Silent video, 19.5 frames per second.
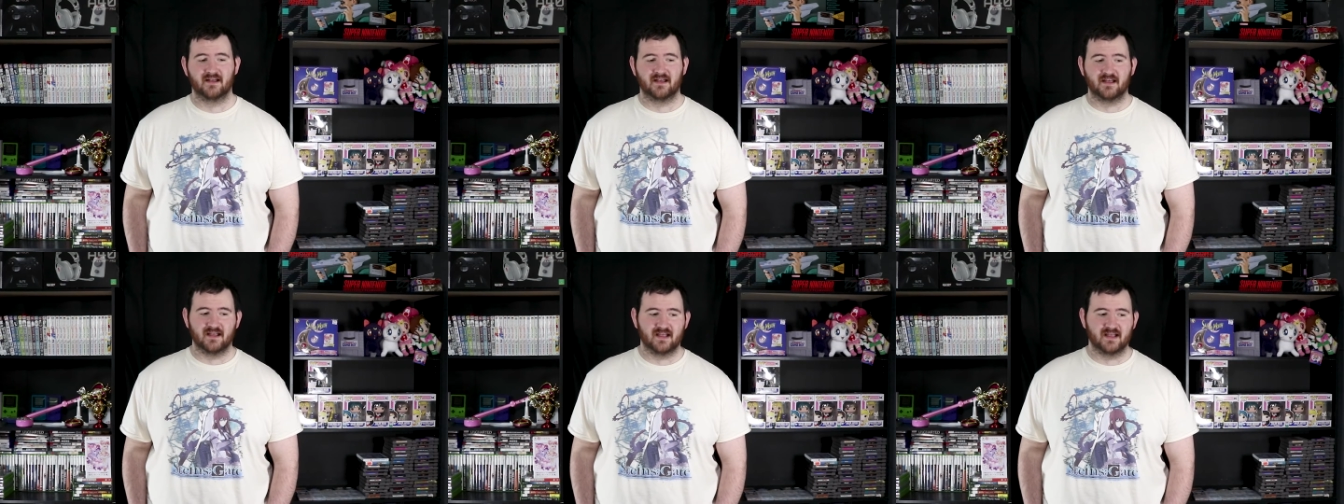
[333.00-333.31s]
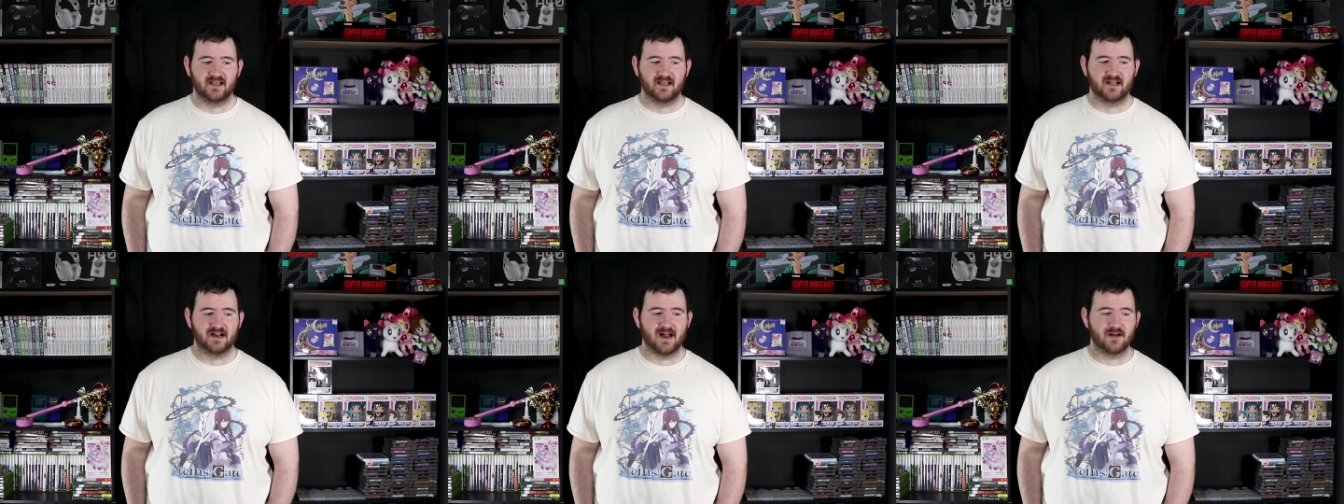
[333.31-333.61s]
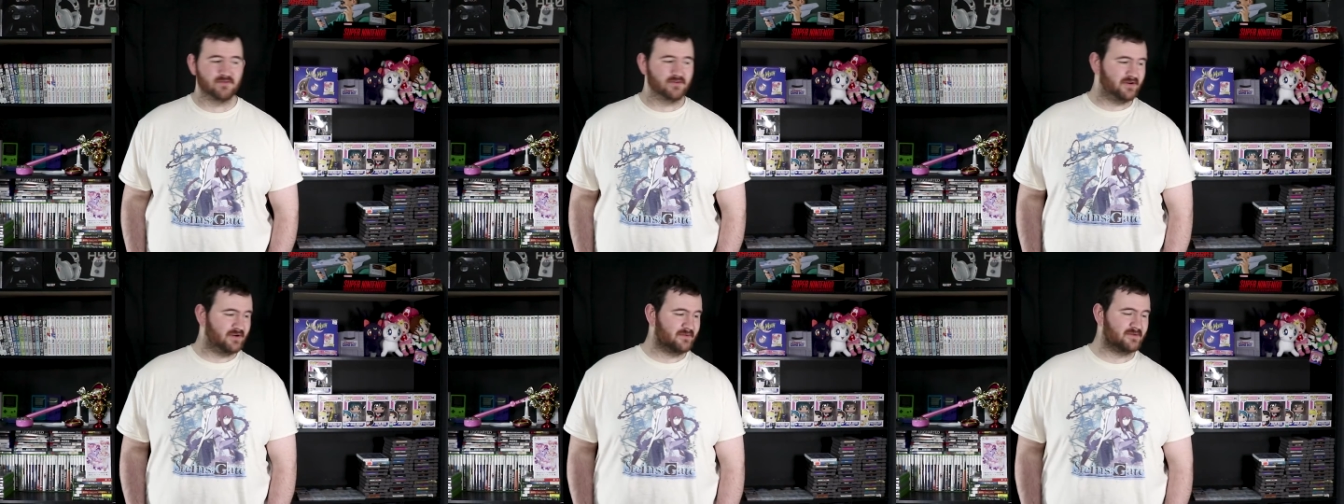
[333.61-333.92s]
And I
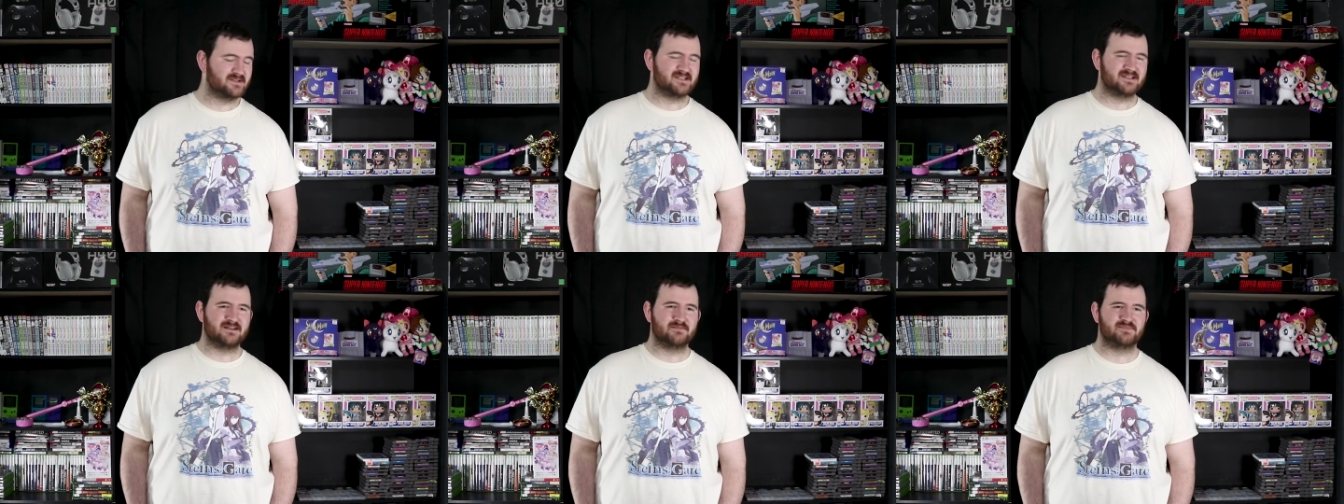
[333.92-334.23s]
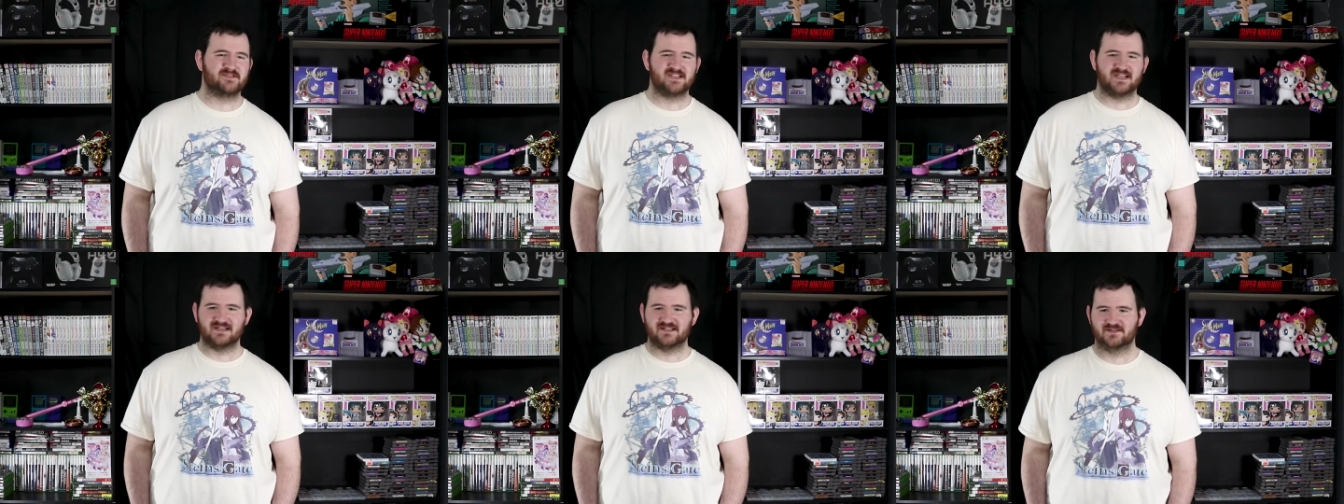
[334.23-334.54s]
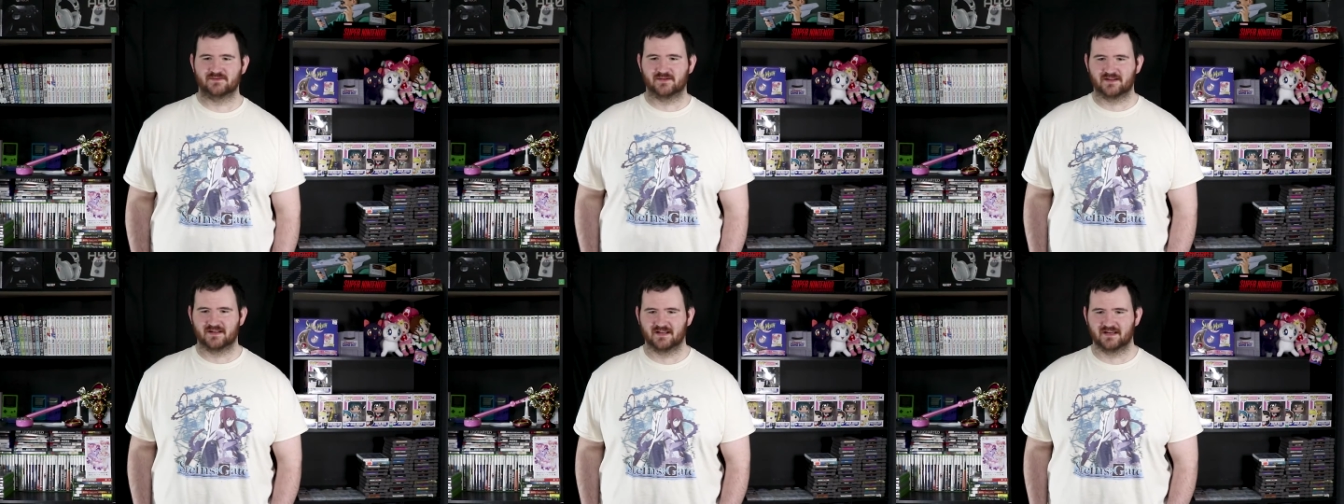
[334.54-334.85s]
really wasn't
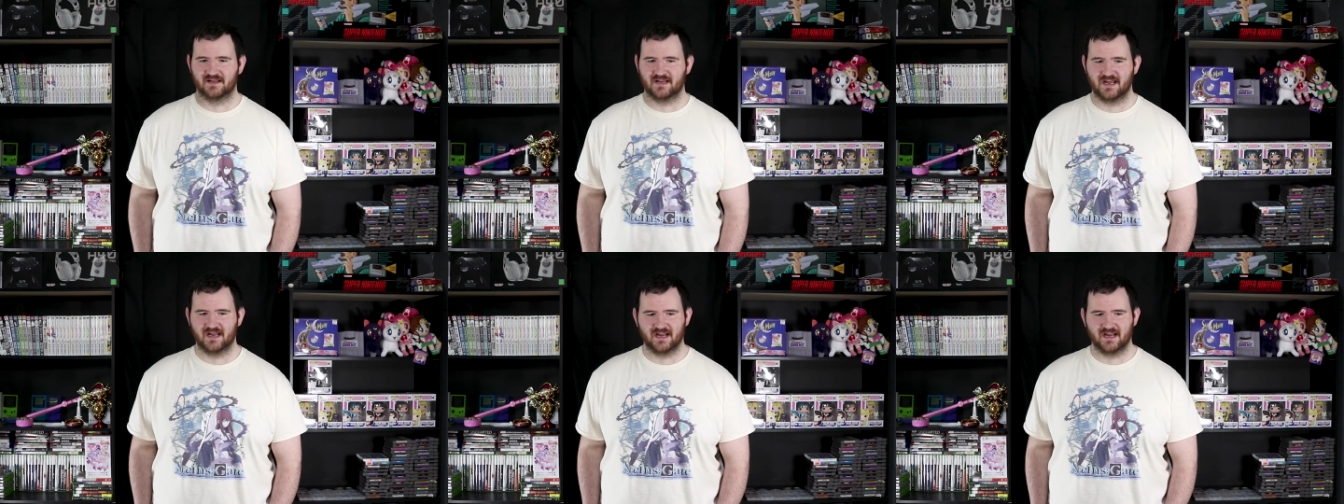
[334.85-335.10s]
obsessed with it.